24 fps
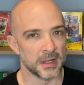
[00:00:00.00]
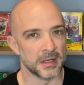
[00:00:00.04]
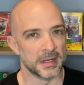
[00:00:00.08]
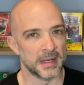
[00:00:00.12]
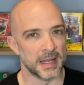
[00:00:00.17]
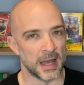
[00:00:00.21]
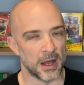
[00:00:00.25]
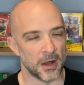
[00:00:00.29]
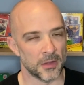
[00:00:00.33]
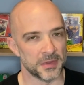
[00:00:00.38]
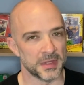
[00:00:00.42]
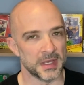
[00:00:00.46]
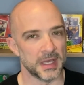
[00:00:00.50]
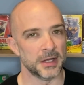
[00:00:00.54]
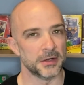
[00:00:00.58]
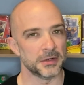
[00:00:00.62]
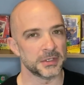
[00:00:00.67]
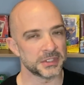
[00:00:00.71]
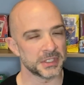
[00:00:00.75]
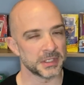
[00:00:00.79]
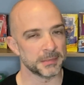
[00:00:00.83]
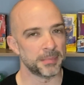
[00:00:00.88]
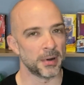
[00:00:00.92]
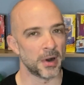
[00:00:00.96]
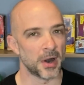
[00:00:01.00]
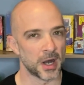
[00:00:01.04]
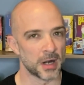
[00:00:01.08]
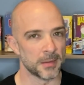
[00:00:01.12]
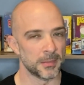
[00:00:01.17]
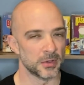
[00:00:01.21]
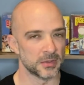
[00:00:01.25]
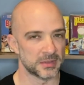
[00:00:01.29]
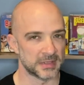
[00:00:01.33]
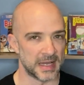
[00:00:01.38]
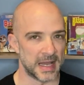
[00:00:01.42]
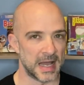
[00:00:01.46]
Now, the interesting part
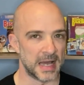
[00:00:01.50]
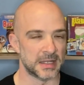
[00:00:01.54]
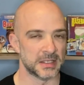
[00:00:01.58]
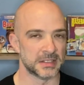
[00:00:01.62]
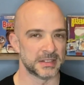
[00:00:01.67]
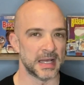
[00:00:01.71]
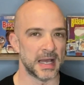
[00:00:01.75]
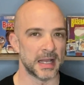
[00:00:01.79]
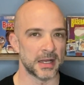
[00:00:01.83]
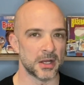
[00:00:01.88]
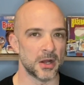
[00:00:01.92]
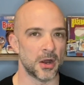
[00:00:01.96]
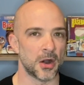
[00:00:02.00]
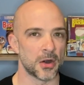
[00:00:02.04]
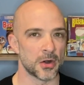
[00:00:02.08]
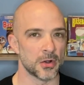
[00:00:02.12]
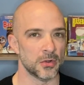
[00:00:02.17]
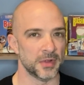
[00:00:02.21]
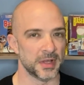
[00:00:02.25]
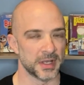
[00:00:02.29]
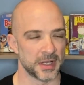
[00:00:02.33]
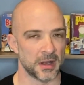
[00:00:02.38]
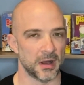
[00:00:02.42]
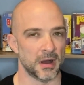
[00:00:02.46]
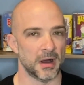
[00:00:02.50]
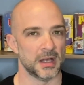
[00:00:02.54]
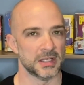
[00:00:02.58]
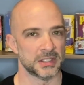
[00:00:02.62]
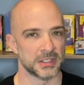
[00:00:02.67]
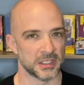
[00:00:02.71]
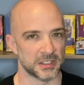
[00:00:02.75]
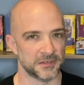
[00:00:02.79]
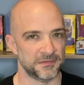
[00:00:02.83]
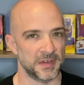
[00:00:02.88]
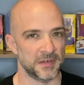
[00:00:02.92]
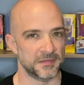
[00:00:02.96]
about that is that card only
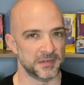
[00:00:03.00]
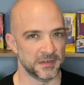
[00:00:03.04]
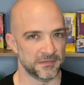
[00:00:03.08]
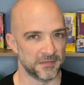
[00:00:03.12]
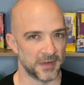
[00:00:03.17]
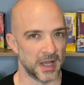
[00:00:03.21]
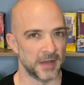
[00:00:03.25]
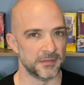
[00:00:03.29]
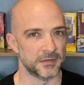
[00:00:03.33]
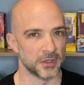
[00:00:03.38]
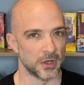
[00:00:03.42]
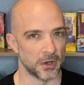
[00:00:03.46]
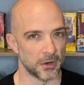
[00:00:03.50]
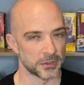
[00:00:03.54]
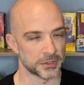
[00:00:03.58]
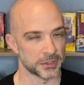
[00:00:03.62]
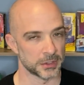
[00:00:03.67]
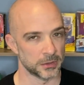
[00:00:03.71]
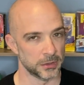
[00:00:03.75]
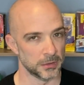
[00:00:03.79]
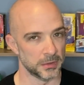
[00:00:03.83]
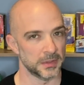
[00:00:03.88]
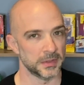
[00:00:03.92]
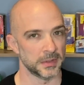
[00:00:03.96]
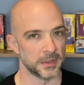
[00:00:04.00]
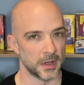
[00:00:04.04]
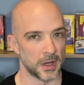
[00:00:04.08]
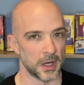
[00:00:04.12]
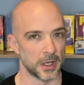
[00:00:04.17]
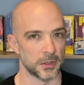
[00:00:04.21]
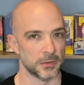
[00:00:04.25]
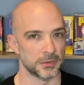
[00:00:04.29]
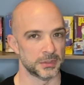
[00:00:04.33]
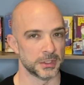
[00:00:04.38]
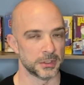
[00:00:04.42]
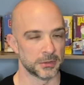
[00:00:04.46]
cost us $55, including the
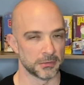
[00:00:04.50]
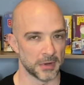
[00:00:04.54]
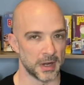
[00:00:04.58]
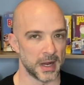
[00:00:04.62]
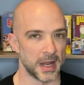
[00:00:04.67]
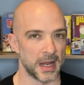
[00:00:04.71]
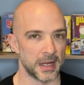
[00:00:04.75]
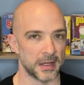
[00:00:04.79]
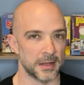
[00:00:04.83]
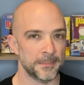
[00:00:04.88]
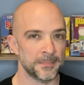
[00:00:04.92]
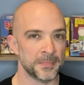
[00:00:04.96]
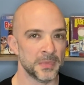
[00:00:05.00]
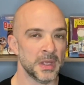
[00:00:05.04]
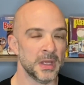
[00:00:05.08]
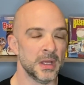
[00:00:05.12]
auto, to grade.